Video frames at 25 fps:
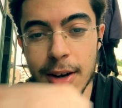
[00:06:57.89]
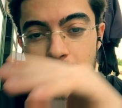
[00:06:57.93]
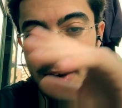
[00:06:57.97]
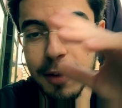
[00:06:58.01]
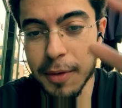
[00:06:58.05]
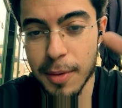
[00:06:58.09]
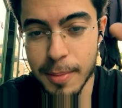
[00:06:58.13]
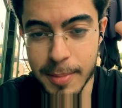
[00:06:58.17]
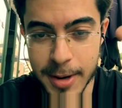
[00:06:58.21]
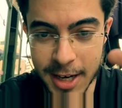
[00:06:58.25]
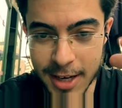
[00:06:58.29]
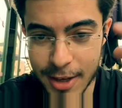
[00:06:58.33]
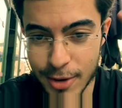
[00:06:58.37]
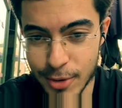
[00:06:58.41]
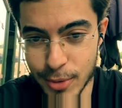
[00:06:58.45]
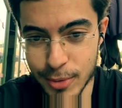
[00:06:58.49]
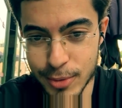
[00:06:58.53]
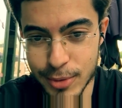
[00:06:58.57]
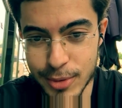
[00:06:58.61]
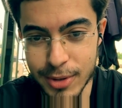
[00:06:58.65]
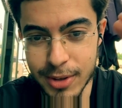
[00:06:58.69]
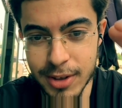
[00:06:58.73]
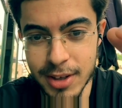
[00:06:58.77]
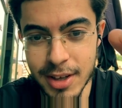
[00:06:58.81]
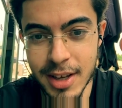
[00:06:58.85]
everybody
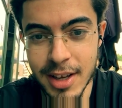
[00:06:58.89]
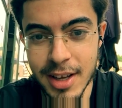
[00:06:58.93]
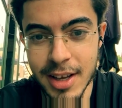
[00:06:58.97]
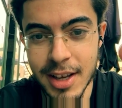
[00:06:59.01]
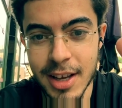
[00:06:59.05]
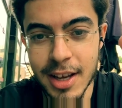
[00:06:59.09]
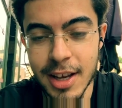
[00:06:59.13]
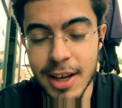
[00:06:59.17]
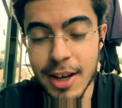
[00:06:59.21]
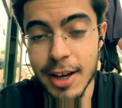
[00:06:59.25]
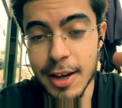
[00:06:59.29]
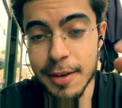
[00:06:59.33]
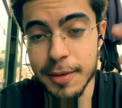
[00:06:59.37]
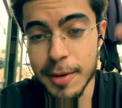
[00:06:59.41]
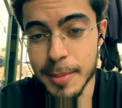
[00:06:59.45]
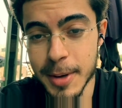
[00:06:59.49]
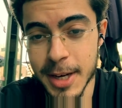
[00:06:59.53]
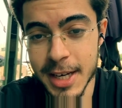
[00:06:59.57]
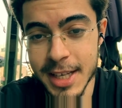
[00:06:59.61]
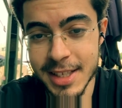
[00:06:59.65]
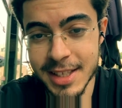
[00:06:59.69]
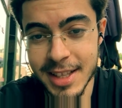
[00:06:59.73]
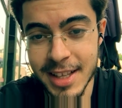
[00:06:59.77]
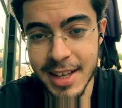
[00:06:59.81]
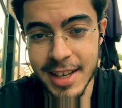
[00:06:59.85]
who's
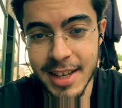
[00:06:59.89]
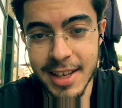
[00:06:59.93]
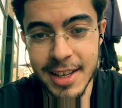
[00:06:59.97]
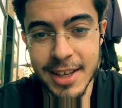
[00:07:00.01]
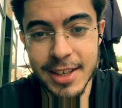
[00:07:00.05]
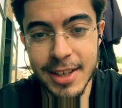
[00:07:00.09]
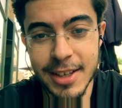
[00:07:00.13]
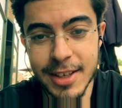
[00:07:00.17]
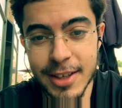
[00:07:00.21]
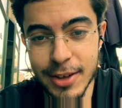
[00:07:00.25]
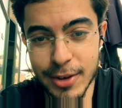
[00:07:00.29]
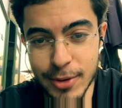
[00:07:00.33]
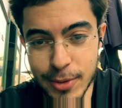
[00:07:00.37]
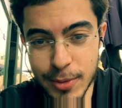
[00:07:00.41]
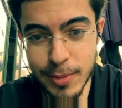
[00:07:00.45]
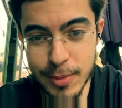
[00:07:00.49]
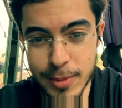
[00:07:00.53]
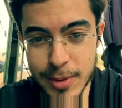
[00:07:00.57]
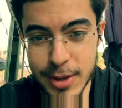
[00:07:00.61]
everybody's like you know